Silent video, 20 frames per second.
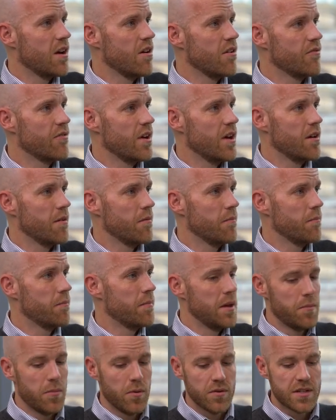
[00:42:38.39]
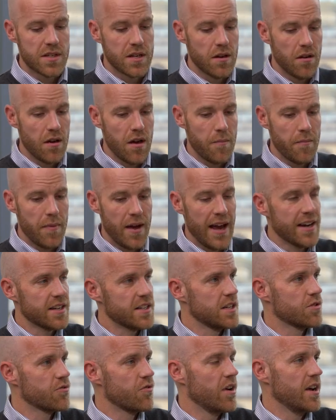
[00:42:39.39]
of people's
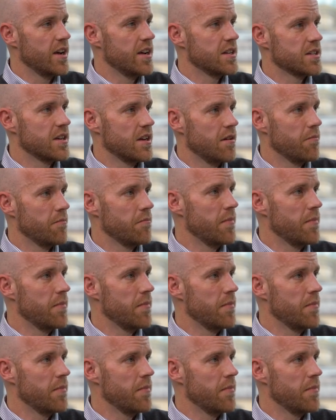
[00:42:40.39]
access rights,